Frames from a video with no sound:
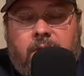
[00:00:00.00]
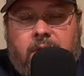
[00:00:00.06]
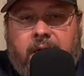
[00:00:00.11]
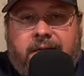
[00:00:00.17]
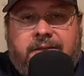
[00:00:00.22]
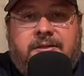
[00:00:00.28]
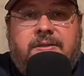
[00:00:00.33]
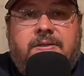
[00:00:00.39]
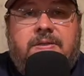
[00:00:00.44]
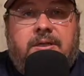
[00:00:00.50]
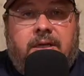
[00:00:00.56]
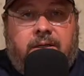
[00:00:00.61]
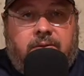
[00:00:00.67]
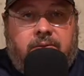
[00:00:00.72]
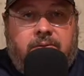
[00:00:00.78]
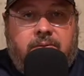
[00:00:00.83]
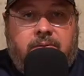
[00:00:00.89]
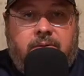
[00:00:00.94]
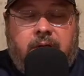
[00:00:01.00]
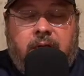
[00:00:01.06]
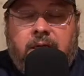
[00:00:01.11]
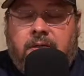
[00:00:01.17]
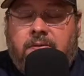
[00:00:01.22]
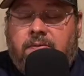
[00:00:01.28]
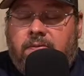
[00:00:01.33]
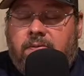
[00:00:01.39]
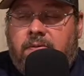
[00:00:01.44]
That's insane.
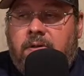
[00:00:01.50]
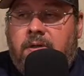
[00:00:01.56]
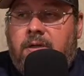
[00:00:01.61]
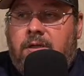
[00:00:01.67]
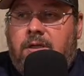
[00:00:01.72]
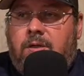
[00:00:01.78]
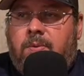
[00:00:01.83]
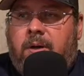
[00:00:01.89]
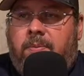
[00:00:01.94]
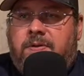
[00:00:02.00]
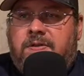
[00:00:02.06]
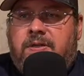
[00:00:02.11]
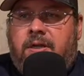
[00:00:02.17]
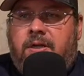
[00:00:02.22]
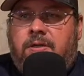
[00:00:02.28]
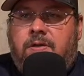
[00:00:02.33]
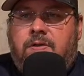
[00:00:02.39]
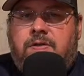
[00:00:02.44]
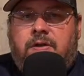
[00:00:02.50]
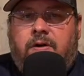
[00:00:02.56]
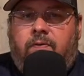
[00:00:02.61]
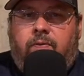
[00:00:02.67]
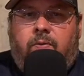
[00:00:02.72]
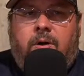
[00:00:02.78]
And you might be saying to yourself,